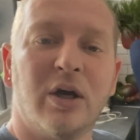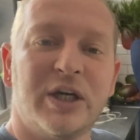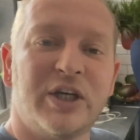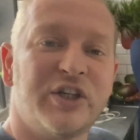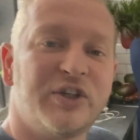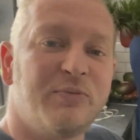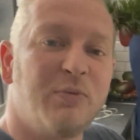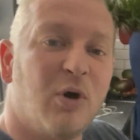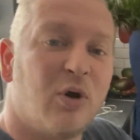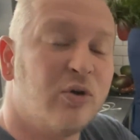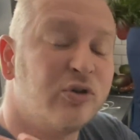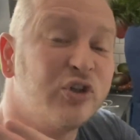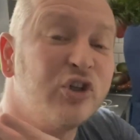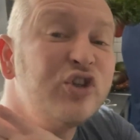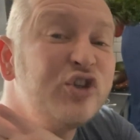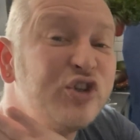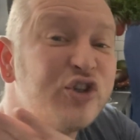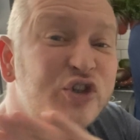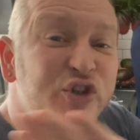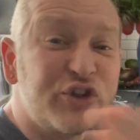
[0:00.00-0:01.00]
He smoked
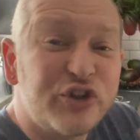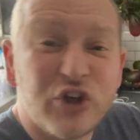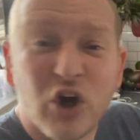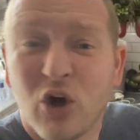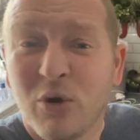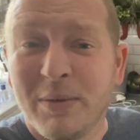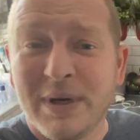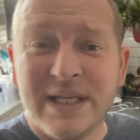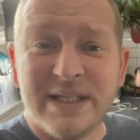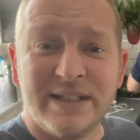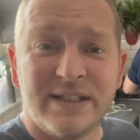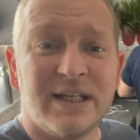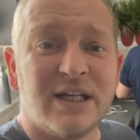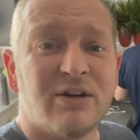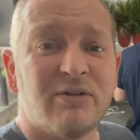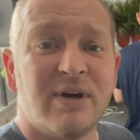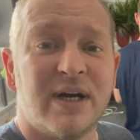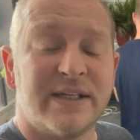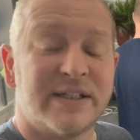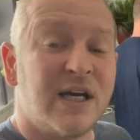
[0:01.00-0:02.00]
so many
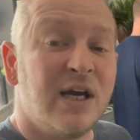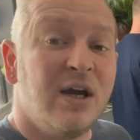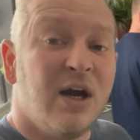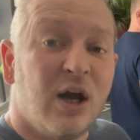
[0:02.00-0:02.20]
cigarettes.